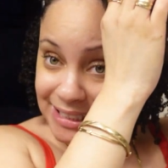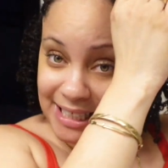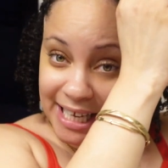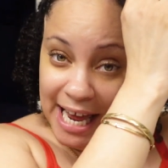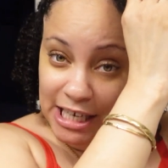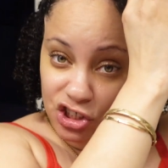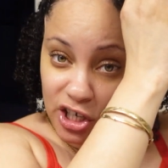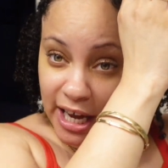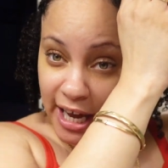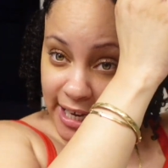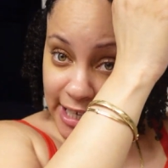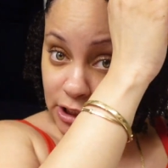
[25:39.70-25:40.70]
And then as your
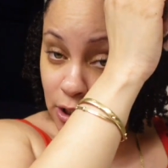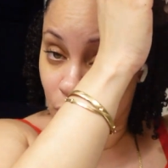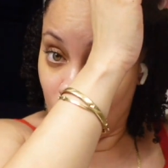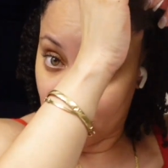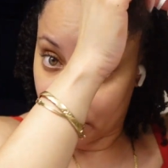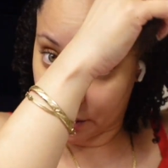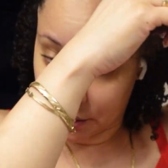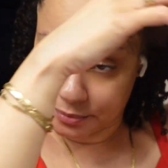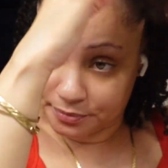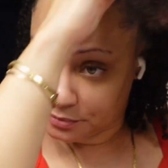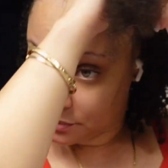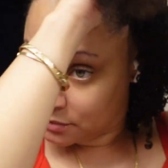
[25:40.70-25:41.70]
hair gets longer,
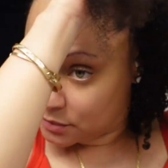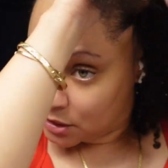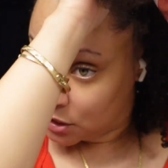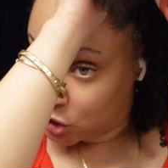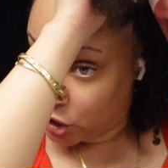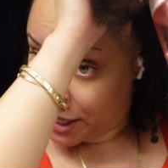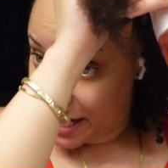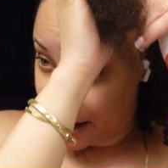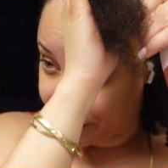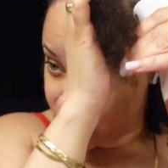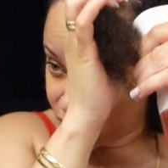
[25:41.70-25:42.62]
you're gonna have to